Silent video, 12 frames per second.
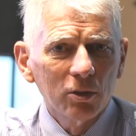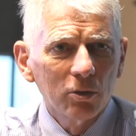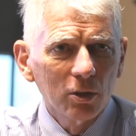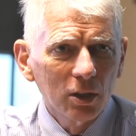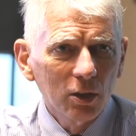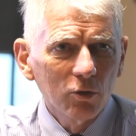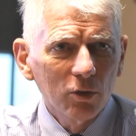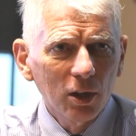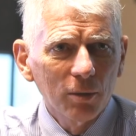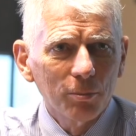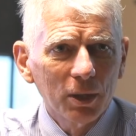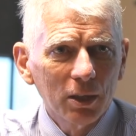
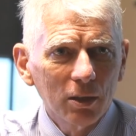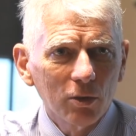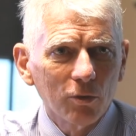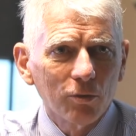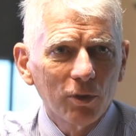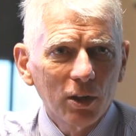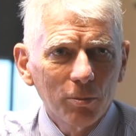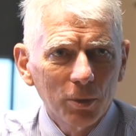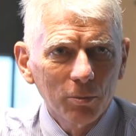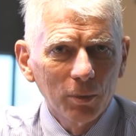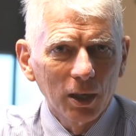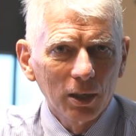Indonesia, being a very
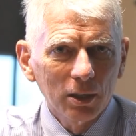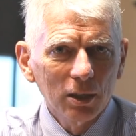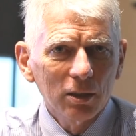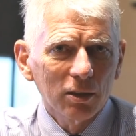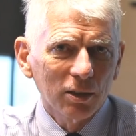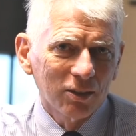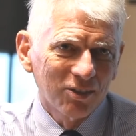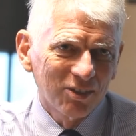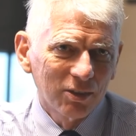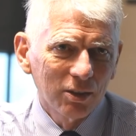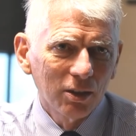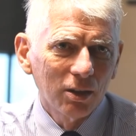big market,
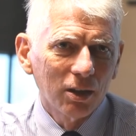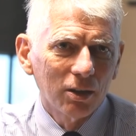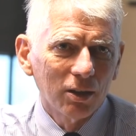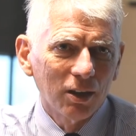still